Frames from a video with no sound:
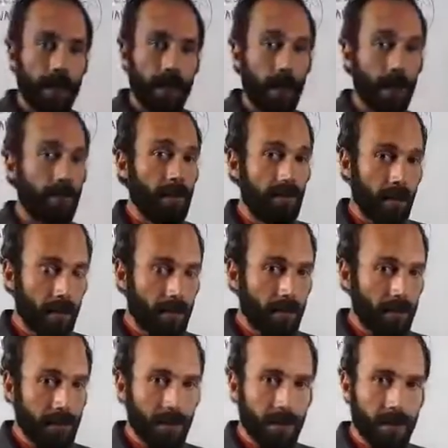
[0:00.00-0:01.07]
Now, if you've
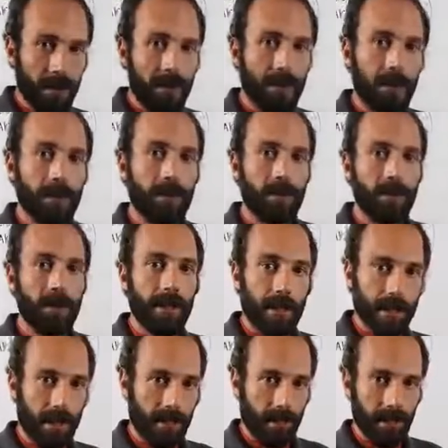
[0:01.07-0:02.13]
ever looked into the
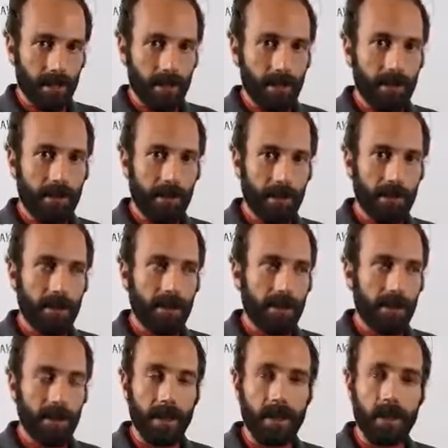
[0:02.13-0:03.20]
electrical universe
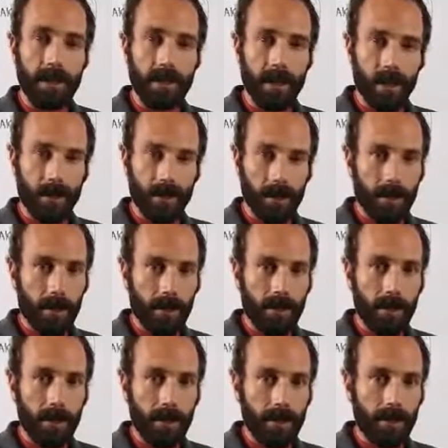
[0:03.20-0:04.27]
theory and the work
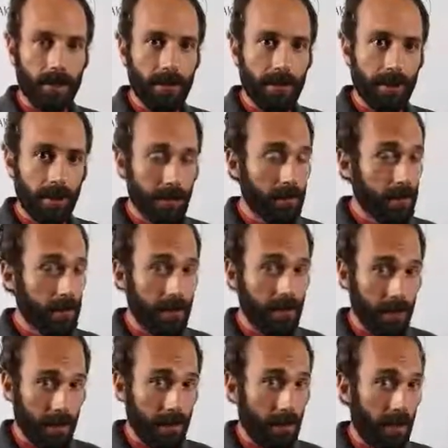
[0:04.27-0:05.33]
of Wallace Thornhill, this man is
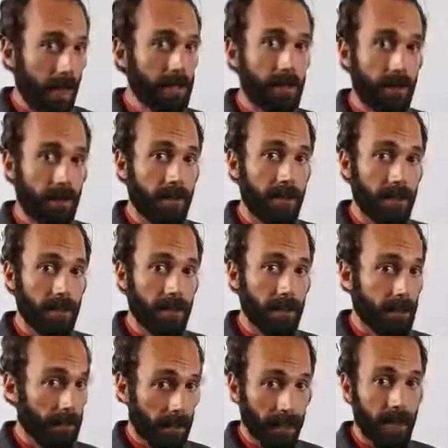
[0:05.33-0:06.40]
a plasma
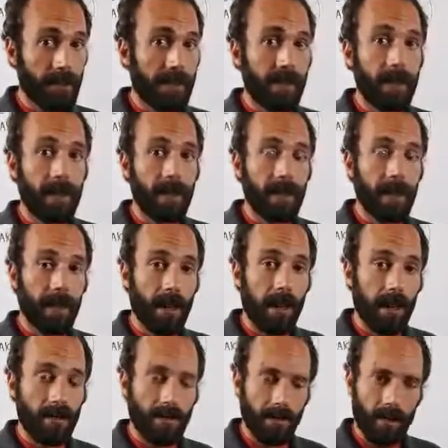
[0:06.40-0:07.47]
physicist,
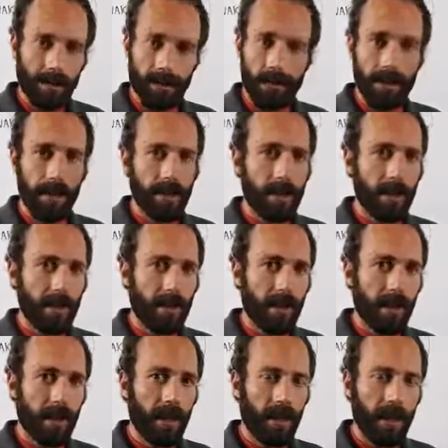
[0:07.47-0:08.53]
PhD, from Australia
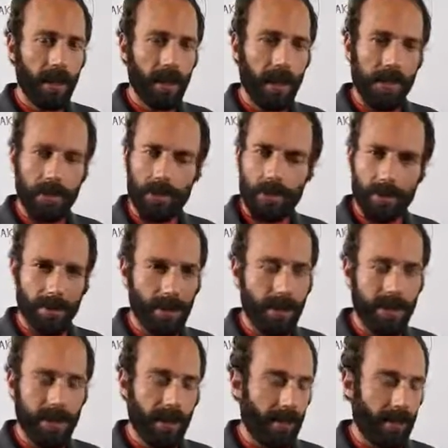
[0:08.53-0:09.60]
or New Zealand.